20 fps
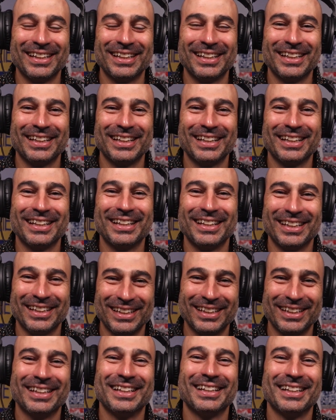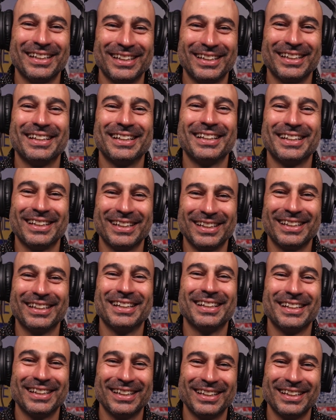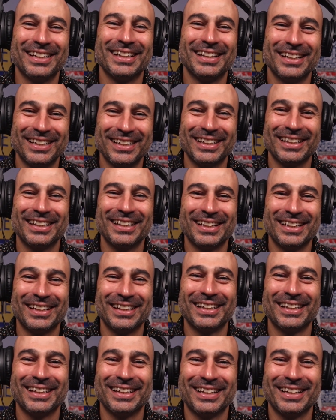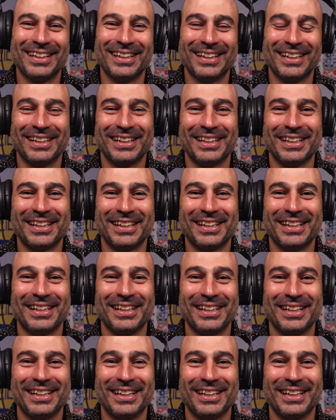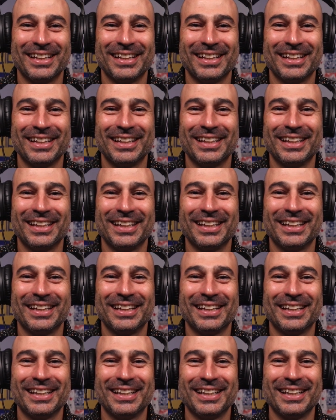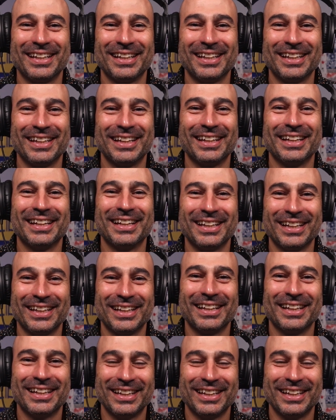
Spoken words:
The person shown says nothing.